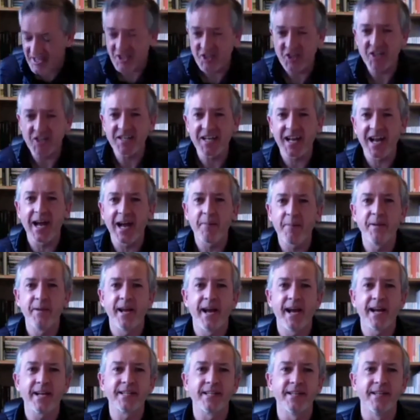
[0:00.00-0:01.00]
it's just a happy
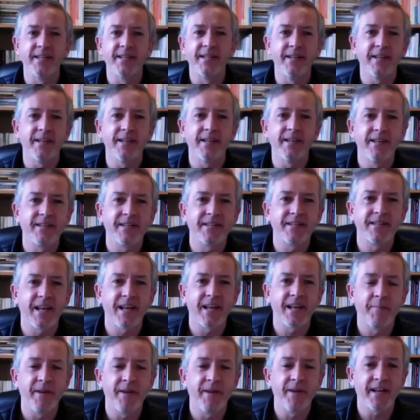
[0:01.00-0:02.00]
accident. Just a
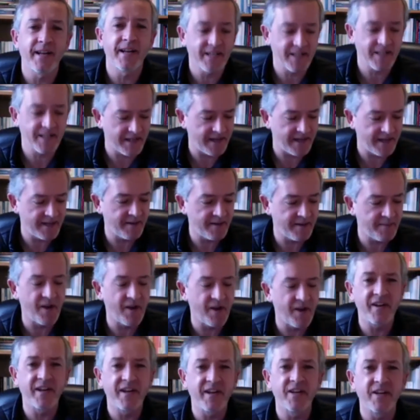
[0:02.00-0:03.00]
happy, and and
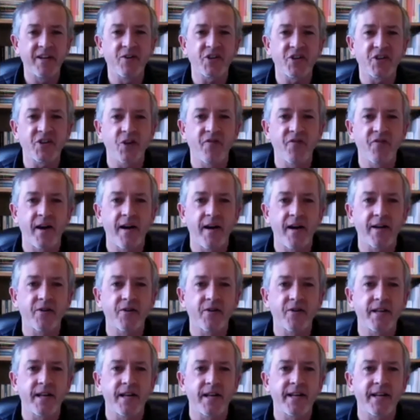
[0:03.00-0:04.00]
my finger got so fat I
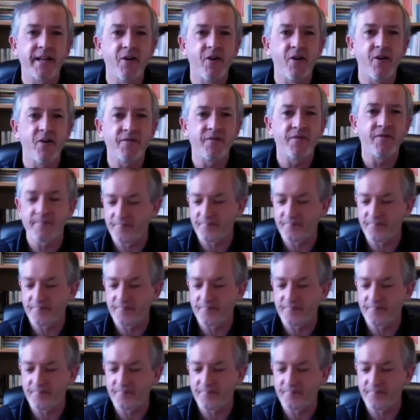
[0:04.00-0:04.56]
couldn't take it off.